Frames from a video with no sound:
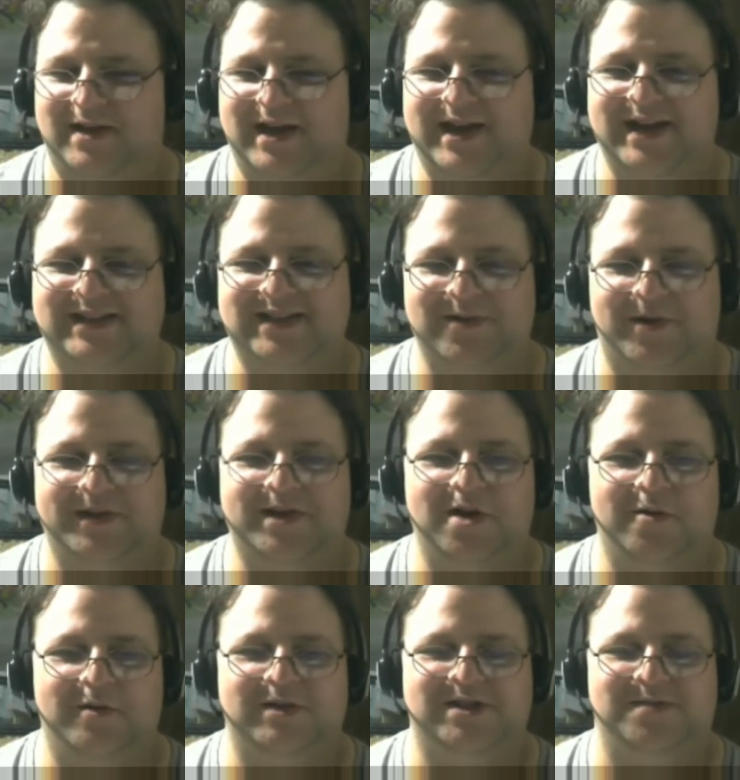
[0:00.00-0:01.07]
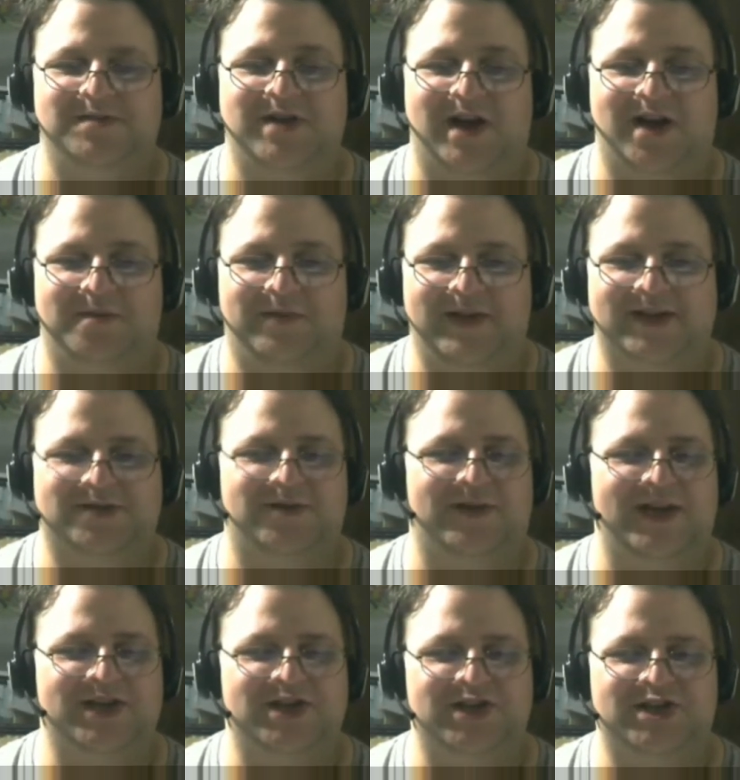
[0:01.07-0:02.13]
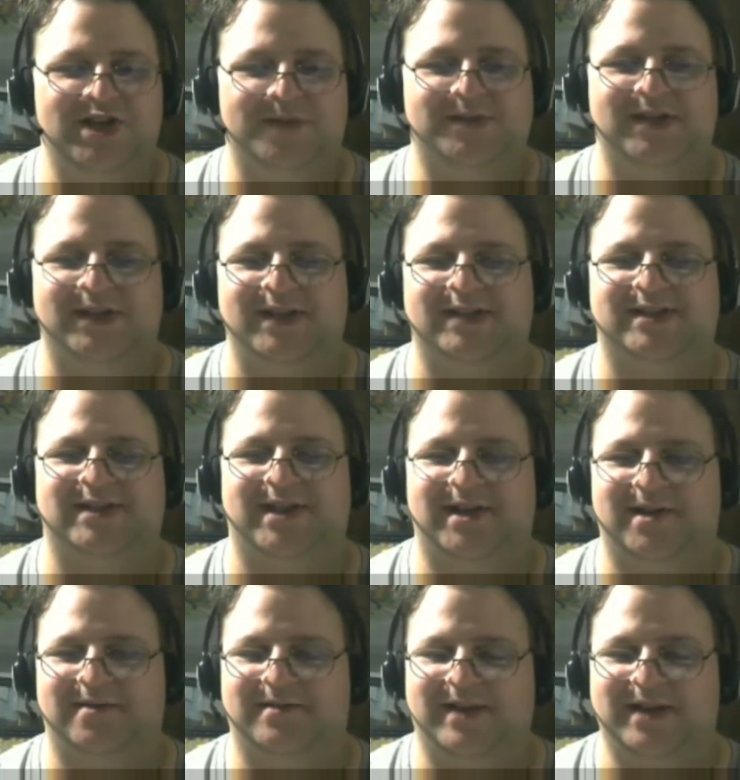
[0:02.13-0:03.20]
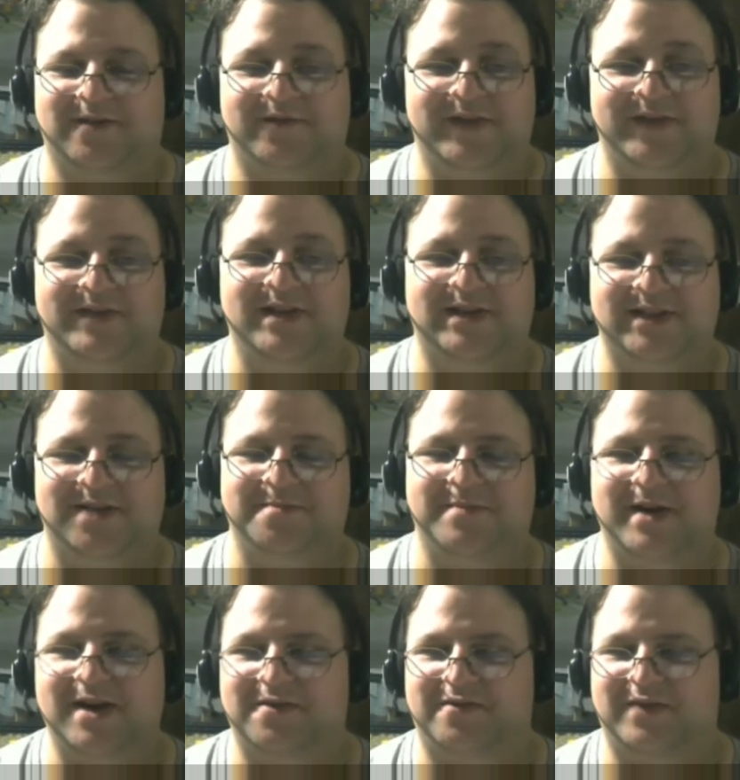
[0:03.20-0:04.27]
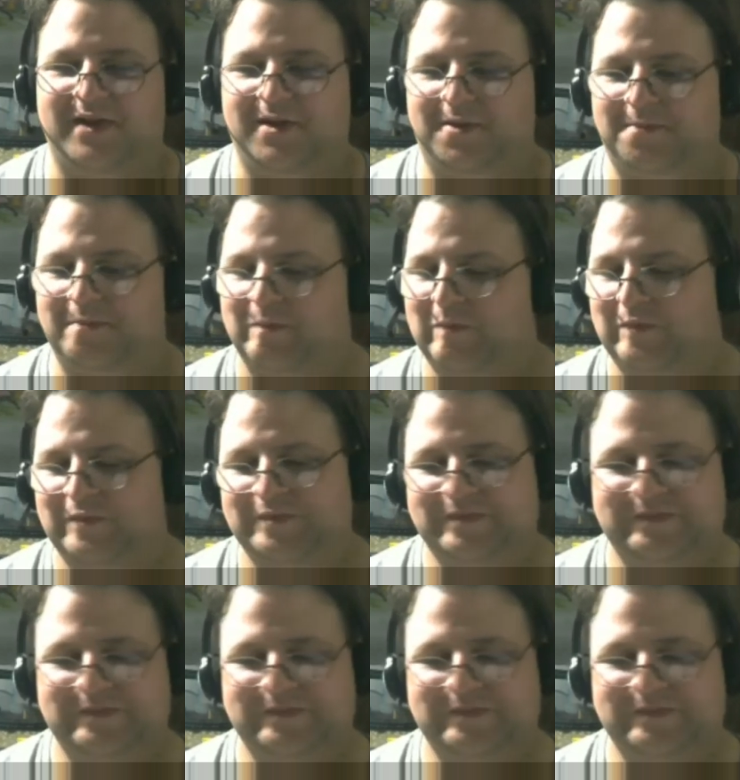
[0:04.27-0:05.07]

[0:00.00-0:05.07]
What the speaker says: I guess they wanted to go with some complex relationships in this, 50-some minute film.